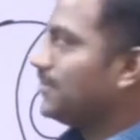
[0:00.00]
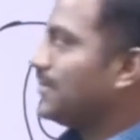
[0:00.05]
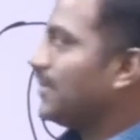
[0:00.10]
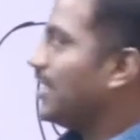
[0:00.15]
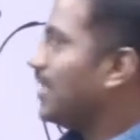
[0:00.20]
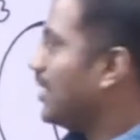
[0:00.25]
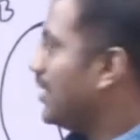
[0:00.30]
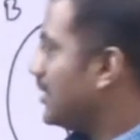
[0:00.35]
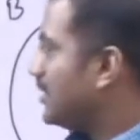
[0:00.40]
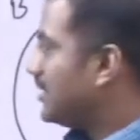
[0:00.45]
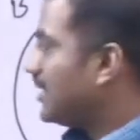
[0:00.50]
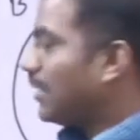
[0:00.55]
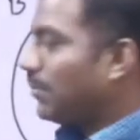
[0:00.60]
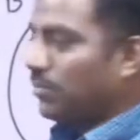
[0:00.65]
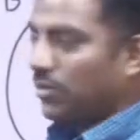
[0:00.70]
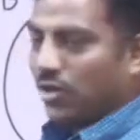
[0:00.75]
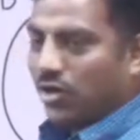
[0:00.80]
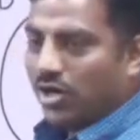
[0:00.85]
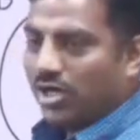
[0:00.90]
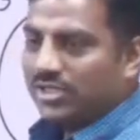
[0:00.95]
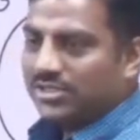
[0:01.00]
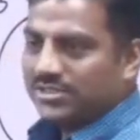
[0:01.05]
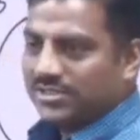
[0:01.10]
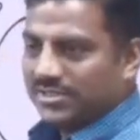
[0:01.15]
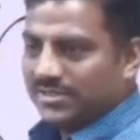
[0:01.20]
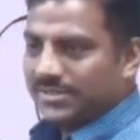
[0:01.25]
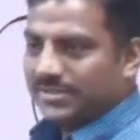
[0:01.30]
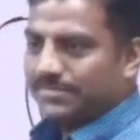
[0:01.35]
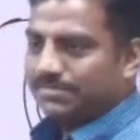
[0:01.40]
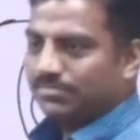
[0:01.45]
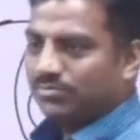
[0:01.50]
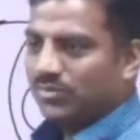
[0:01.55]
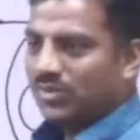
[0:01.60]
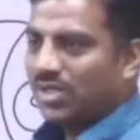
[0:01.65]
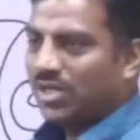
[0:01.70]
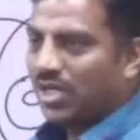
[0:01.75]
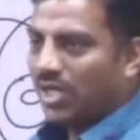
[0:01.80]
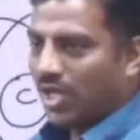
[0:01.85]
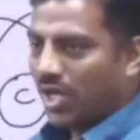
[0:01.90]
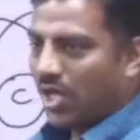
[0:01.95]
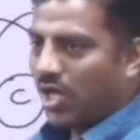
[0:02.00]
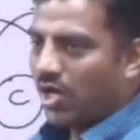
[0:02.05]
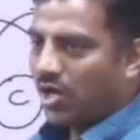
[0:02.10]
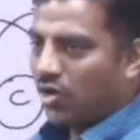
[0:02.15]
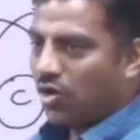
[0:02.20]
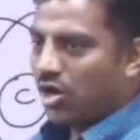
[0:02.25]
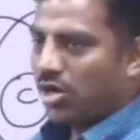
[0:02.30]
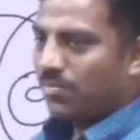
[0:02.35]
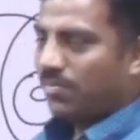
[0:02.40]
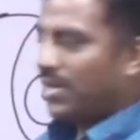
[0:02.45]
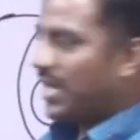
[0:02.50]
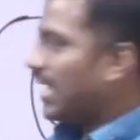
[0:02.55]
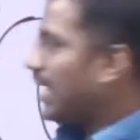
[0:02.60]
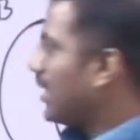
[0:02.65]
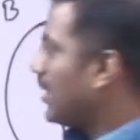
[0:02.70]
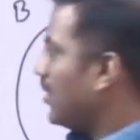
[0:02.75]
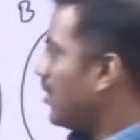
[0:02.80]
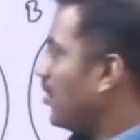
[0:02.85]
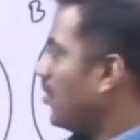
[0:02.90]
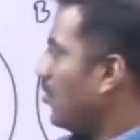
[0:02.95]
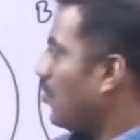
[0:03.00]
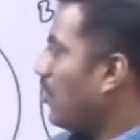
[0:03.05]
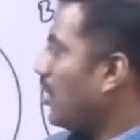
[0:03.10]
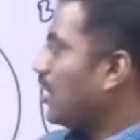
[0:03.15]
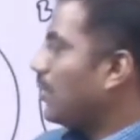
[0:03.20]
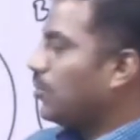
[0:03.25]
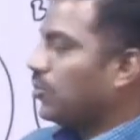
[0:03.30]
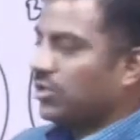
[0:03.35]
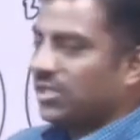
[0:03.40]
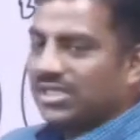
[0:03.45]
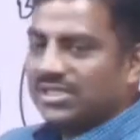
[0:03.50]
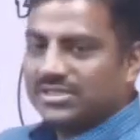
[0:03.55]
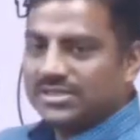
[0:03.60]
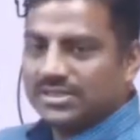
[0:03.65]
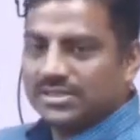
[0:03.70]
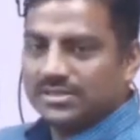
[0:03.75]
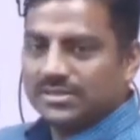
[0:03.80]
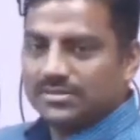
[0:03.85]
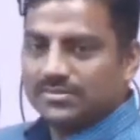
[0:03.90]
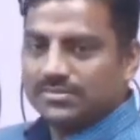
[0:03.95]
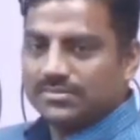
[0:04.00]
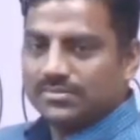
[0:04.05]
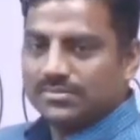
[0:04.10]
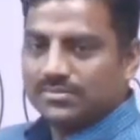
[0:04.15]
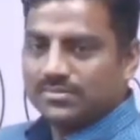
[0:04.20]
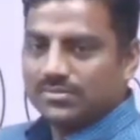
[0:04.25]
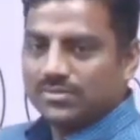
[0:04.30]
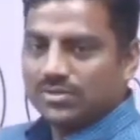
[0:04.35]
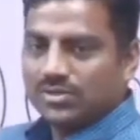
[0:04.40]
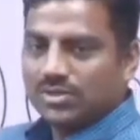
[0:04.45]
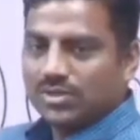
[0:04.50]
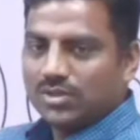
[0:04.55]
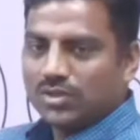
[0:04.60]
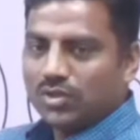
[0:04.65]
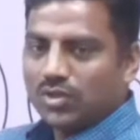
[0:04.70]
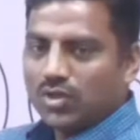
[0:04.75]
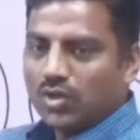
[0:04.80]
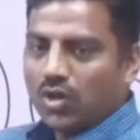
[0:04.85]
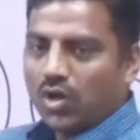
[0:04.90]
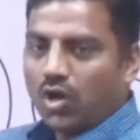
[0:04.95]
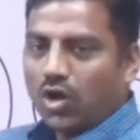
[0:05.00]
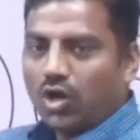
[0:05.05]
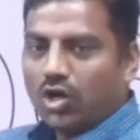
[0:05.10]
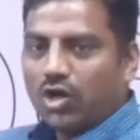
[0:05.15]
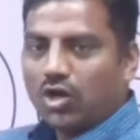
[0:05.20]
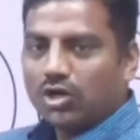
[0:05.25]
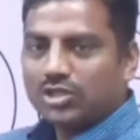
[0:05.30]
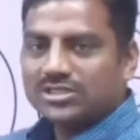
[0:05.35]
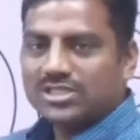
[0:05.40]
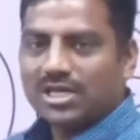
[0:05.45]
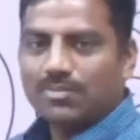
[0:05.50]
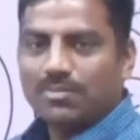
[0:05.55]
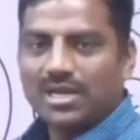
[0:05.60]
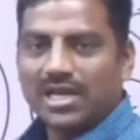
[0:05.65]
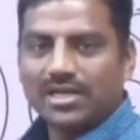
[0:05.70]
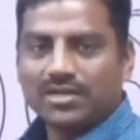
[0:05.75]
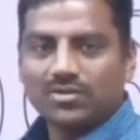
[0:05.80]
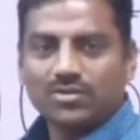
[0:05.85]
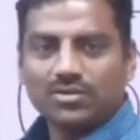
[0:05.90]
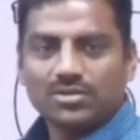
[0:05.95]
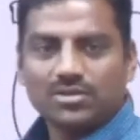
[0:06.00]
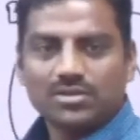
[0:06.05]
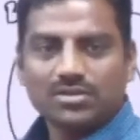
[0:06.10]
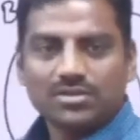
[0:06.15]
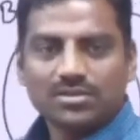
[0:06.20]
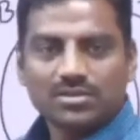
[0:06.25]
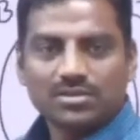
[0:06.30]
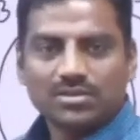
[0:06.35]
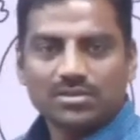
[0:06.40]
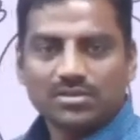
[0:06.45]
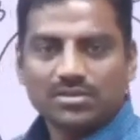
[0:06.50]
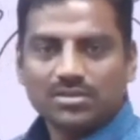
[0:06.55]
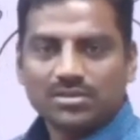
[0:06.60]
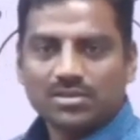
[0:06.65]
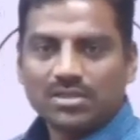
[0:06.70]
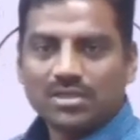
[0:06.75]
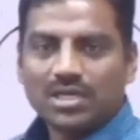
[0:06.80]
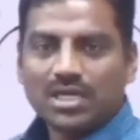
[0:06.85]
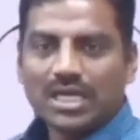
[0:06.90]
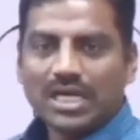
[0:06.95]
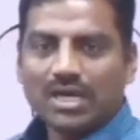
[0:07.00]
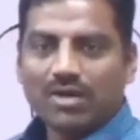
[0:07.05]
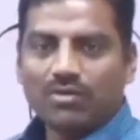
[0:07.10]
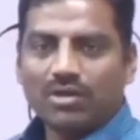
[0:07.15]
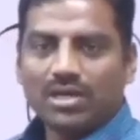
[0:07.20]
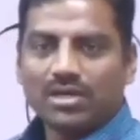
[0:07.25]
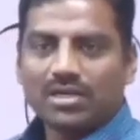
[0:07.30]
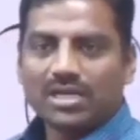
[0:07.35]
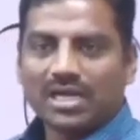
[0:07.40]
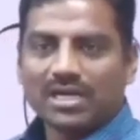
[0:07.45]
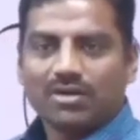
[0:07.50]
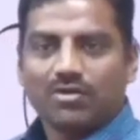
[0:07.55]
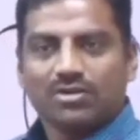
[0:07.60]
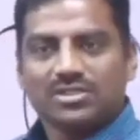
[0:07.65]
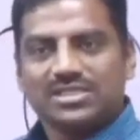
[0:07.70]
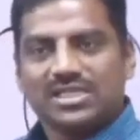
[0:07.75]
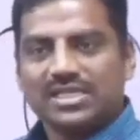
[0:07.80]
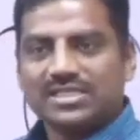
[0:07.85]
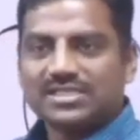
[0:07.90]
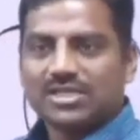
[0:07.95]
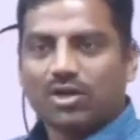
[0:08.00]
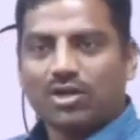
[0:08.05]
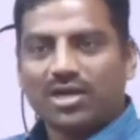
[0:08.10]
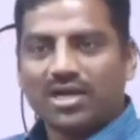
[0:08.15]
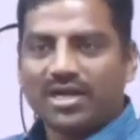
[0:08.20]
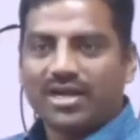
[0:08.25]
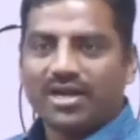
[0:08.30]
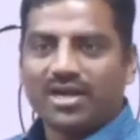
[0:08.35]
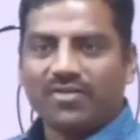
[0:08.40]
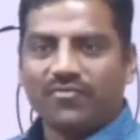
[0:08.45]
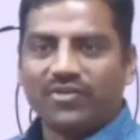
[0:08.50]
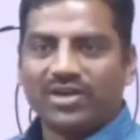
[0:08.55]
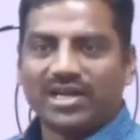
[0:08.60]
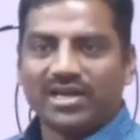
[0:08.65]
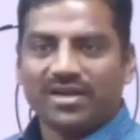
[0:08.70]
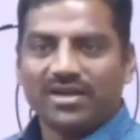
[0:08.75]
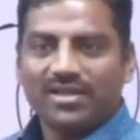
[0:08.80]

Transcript: Some dogs are not black. What about this? All dogs are black, no? Our conclusion is already defeated.